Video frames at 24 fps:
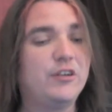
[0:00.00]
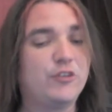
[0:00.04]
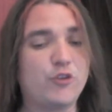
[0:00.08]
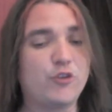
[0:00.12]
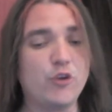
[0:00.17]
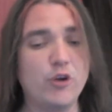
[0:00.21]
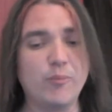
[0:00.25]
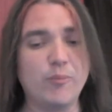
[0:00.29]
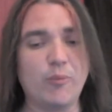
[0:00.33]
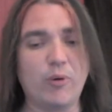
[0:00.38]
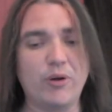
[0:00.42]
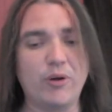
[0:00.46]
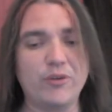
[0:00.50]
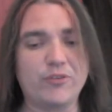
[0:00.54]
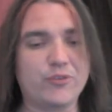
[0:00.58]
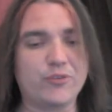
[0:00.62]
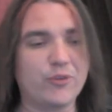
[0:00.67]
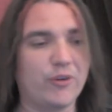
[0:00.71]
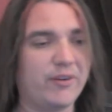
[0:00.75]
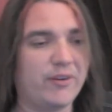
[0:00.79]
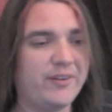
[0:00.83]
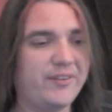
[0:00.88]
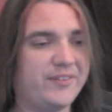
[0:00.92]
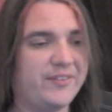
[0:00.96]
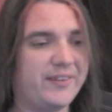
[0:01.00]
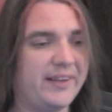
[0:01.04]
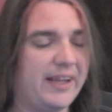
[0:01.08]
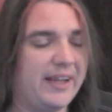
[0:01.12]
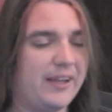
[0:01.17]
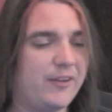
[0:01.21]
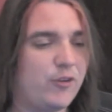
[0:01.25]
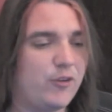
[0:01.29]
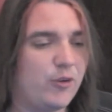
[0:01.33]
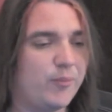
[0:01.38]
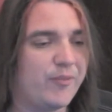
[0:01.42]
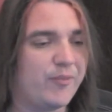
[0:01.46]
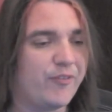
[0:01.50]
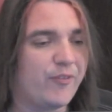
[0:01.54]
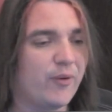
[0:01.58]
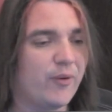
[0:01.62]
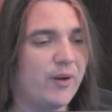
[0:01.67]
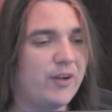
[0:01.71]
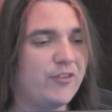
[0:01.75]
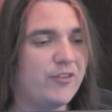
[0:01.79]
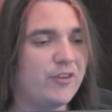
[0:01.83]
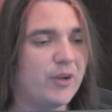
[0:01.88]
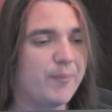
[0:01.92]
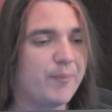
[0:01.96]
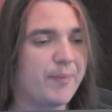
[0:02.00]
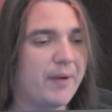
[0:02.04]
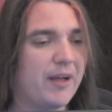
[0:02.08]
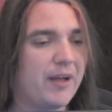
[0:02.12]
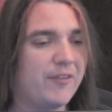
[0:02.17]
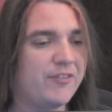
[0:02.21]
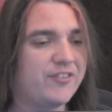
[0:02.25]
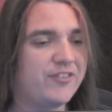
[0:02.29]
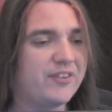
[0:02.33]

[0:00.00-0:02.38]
Two more stories to get to before I jump off.